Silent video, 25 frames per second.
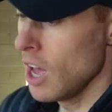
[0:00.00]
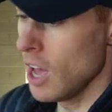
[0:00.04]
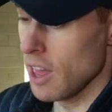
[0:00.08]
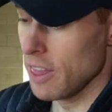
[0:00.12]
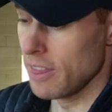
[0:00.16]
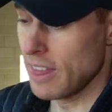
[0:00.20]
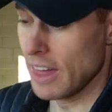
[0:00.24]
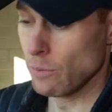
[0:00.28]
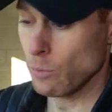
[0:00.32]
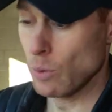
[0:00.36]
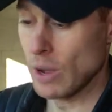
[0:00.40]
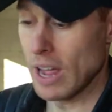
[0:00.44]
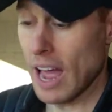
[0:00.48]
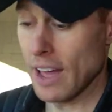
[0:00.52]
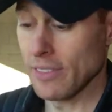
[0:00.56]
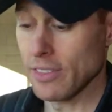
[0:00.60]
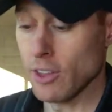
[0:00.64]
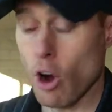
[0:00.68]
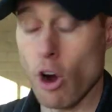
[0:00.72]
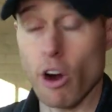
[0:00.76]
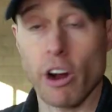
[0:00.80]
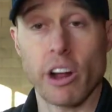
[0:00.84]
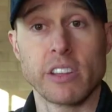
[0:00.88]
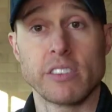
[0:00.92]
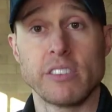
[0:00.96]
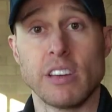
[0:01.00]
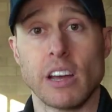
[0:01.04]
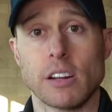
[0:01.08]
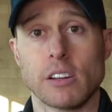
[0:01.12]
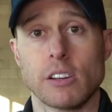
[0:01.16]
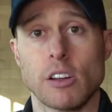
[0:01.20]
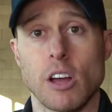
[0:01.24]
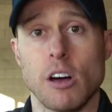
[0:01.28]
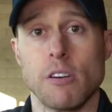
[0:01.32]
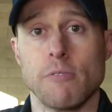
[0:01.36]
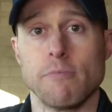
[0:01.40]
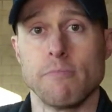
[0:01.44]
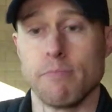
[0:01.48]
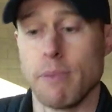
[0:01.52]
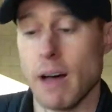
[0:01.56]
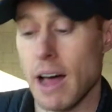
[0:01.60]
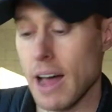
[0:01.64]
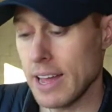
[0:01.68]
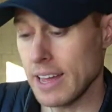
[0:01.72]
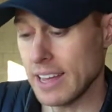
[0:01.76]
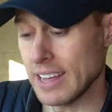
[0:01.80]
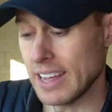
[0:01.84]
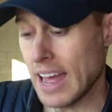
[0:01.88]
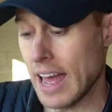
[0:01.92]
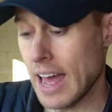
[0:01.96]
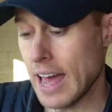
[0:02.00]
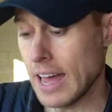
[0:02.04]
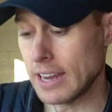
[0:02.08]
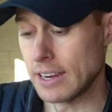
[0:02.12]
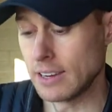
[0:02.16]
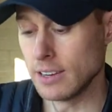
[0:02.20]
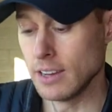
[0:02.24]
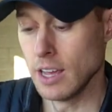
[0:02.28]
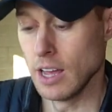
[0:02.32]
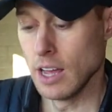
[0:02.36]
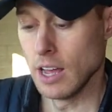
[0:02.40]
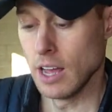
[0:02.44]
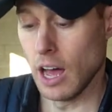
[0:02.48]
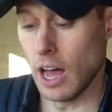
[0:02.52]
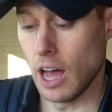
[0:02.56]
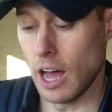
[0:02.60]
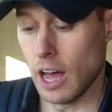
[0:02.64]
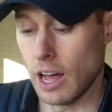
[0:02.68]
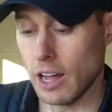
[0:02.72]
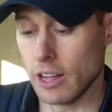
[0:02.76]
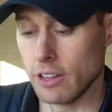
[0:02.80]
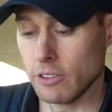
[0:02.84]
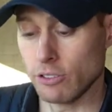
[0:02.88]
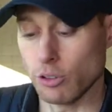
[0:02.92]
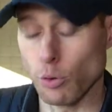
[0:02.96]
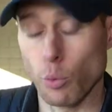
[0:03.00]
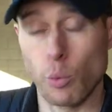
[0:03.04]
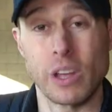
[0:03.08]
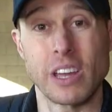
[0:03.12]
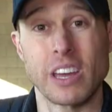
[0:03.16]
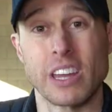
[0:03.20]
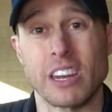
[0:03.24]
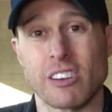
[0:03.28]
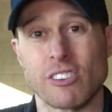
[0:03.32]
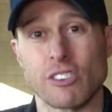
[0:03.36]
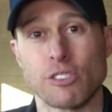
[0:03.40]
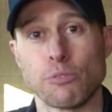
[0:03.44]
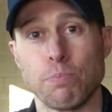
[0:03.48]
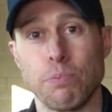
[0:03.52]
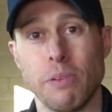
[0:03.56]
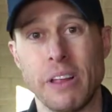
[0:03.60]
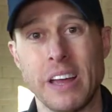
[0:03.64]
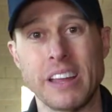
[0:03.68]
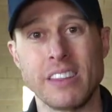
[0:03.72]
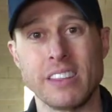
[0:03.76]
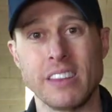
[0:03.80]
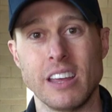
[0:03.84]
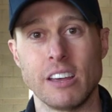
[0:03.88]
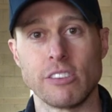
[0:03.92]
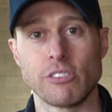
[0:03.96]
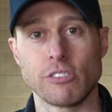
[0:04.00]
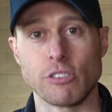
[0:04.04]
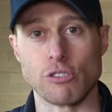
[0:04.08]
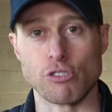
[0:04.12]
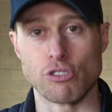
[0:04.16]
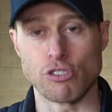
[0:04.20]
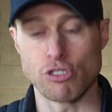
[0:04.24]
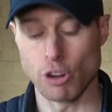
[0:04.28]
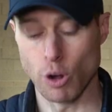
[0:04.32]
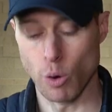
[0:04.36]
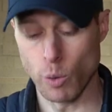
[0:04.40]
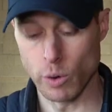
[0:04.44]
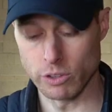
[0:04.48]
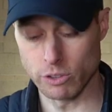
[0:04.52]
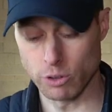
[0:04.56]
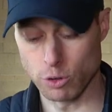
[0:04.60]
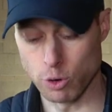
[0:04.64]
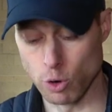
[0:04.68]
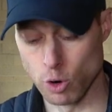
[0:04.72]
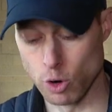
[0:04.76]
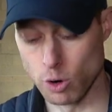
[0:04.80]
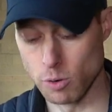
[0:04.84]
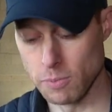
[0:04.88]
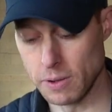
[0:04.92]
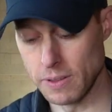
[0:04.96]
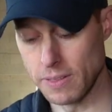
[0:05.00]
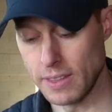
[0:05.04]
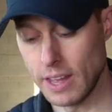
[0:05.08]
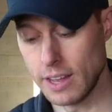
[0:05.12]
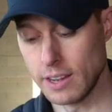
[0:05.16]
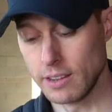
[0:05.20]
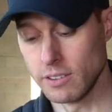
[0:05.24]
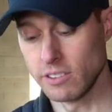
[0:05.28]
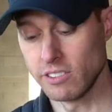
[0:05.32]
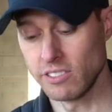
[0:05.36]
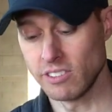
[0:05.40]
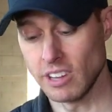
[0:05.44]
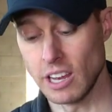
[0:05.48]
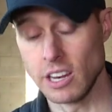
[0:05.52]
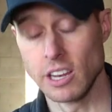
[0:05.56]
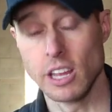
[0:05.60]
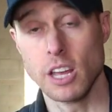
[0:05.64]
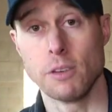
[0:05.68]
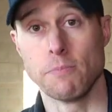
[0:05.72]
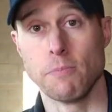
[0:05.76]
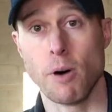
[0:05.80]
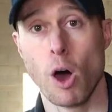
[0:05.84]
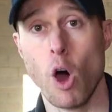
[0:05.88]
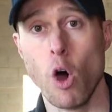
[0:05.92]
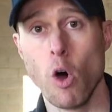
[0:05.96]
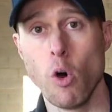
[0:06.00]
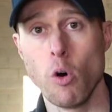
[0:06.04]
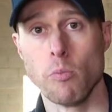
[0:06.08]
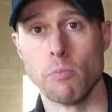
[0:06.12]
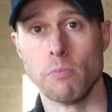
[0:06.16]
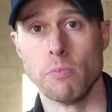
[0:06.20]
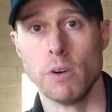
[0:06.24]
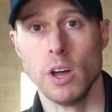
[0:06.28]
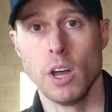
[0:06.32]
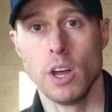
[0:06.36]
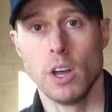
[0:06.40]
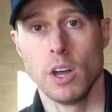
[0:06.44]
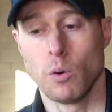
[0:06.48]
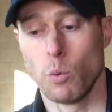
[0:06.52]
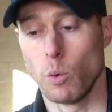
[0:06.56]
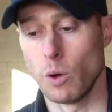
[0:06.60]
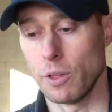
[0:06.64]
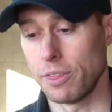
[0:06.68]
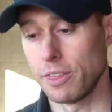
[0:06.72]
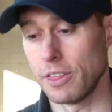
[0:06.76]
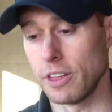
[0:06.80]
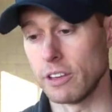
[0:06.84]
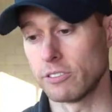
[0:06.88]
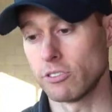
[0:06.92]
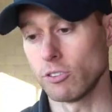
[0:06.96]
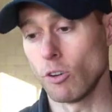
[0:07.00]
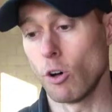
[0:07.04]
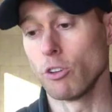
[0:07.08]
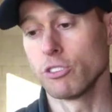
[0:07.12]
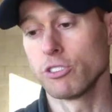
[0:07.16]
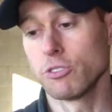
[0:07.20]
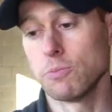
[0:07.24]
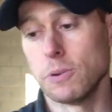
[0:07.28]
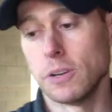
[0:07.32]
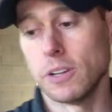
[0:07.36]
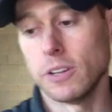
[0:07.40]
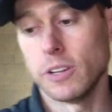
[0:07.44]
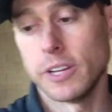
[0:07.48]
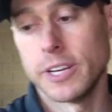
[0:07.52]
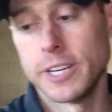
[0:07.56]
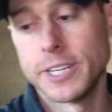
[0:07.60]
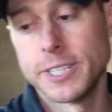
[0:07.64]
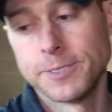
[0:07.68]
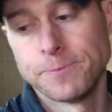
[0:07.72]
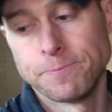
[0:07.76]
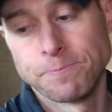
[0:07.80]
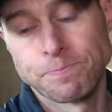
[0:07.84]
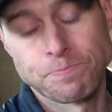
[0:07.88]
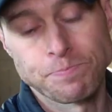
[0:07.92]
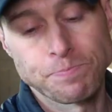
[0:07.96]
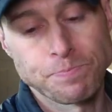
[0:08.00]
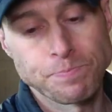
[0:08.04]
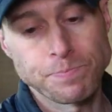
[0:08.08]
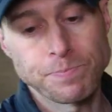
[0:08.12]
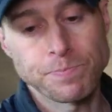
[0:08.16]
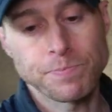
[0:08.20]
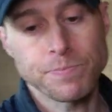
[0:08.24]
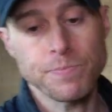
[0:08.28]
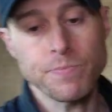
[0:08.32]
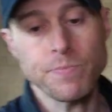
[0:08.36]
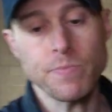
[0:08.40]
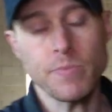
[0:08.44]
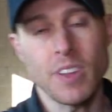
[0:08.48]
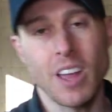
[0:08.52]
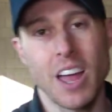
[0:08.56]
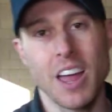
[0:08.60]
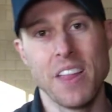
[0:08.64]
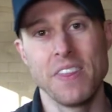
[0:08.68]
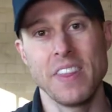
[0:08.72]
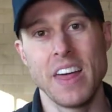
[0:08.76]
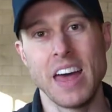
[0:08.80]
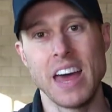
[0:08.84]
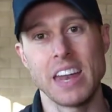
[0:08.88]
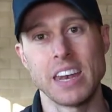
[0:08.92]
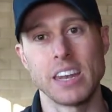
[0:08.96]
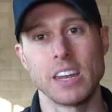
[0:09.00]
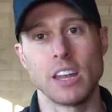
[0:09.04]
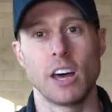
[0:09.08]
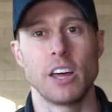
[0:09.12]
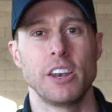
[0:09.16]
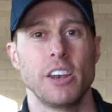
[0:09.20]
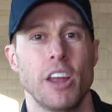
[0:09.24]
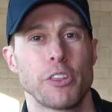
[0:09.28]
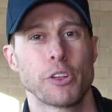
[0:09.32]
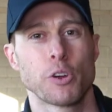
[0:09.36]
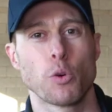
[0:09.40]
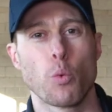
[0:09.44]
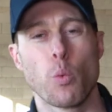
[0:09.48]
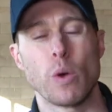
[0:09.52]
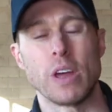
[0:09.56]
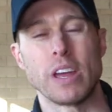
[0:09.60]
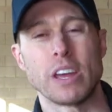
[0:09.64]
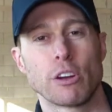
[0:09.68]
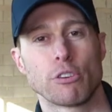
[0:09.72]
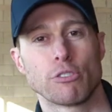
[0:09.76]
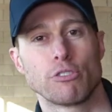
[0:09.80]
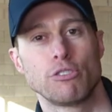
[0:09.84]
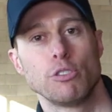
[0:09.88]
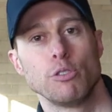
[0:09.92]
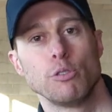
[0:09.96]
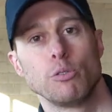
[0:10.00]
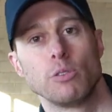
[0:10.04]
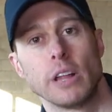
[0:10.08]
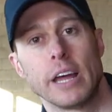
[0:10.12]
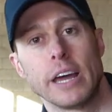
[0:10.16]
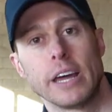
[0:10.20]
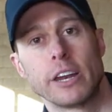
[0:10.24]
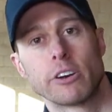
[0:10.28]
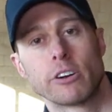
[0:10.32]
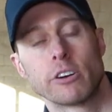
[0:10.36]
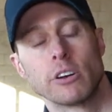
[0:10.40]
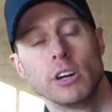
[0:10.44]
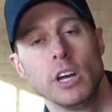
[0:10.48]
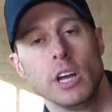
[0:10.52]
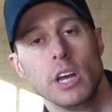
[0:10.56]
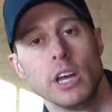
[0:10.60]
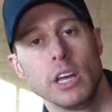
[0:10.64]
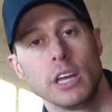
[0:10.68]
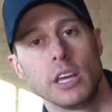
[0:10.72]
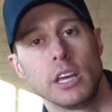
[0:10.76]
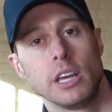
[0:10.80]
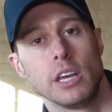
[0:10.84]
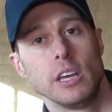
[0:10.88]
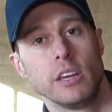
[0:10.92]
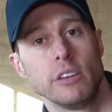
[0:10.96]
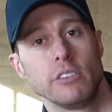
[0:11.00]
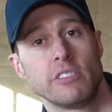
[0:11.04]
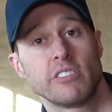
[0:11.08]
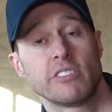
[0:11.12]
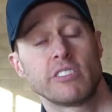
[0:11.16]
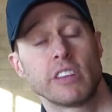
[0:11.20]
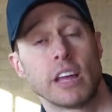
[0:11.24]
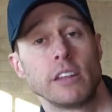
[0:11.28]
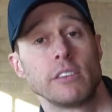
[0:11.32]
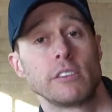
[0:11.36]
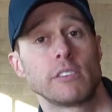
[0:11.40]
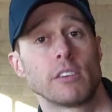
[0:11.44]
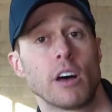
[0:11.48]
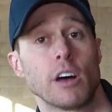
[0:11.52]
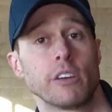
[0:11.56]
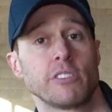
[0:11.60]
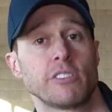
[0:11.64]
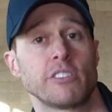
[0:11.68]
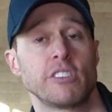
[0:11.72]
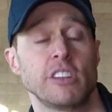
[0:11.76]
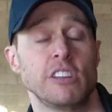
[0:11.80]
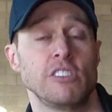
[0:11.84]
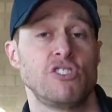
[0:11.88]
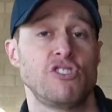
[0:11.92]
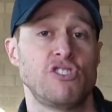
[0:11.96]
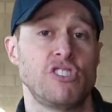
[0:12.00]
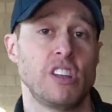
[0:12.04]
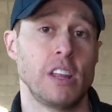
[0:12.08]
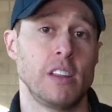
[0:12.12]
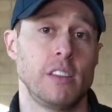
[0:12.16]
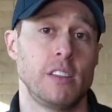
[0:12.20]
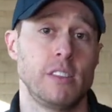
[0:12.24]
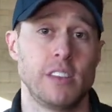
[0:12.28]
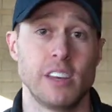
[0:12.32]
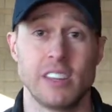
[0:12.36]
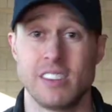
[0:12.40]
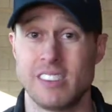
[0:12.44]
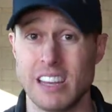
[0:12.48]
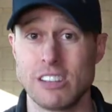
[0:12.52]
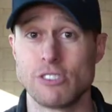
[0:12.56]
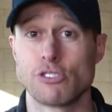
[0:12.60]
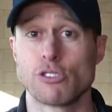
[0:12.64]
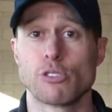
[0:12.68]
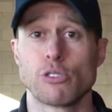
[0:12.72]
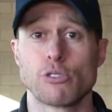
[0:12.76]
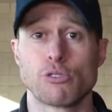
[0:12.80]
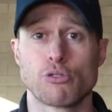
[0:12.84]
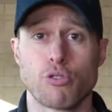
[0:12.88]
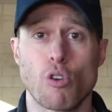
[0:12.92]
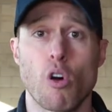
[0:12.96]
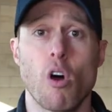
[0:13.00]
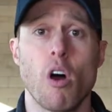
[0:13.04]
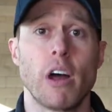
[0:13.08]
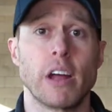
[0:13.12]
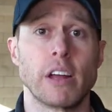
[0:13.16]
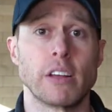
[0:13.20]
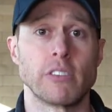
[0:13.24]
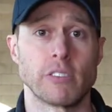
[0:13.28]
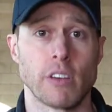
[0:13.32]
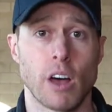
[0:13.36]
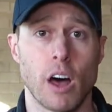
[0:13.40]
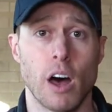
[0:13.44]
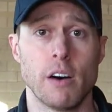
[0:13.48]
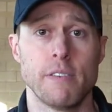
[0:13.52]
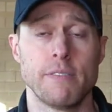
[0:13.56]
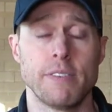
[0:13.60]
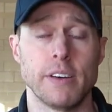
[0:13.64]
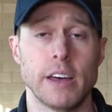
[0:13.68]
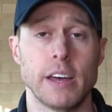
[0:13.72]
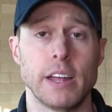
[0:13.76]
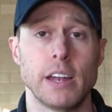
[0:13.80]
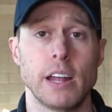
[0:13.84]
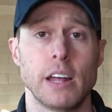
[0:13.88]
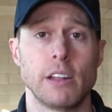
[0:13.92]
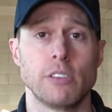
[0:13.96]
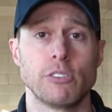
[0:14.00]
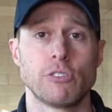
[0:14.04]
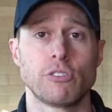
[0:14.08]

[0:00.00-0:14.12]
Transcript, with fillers: then we had the architect come by again uh, so we could explain this and show it to him and then send him home with this ultimately. And then another week or two later, he sent us the, the digital drawings of it. And